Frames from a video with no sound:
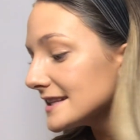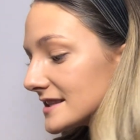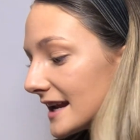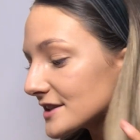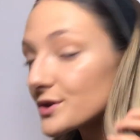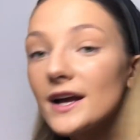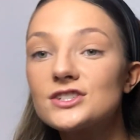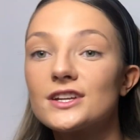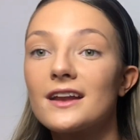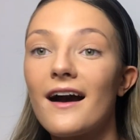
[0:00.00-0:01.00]
Okay, so the next
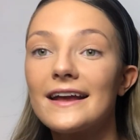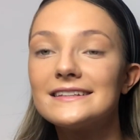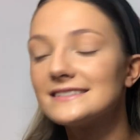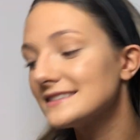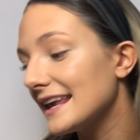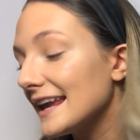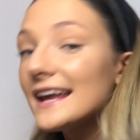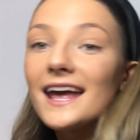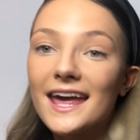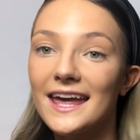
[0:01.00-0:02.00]
question I
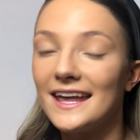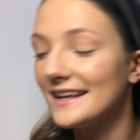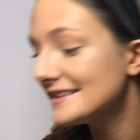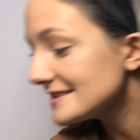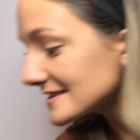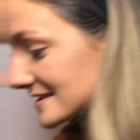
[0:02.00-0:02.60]
see is,